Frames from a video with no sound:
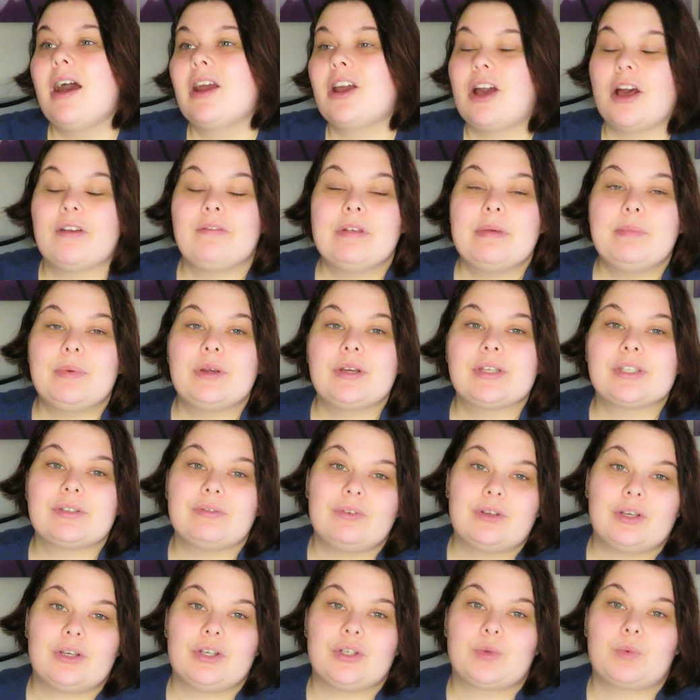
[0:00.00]
Colouring books
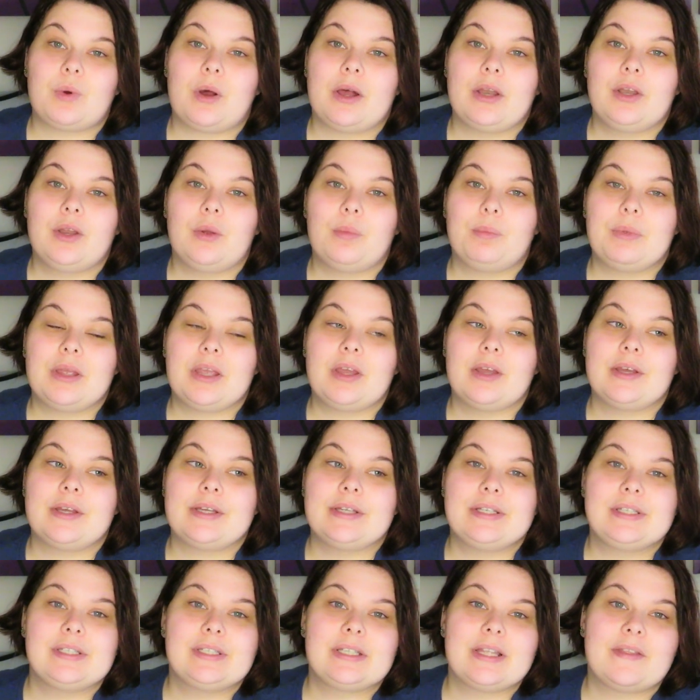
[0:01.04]
are a good one,
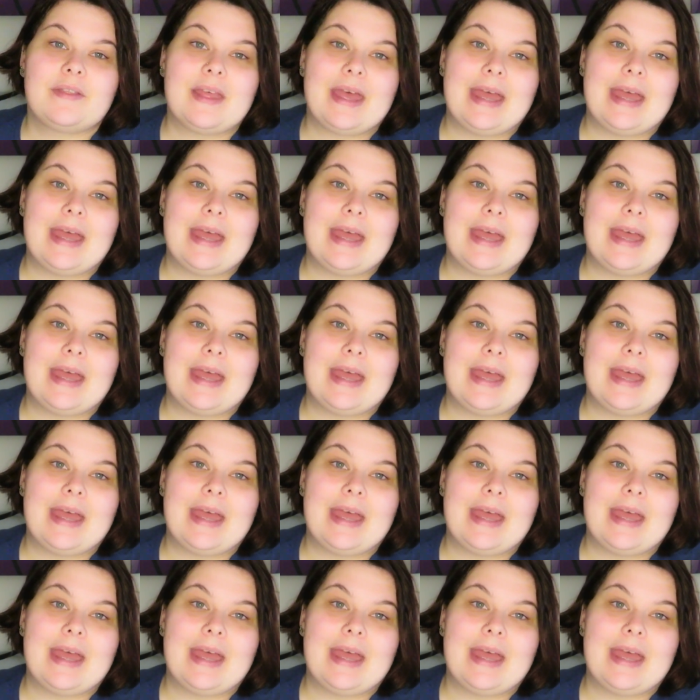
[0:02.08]
because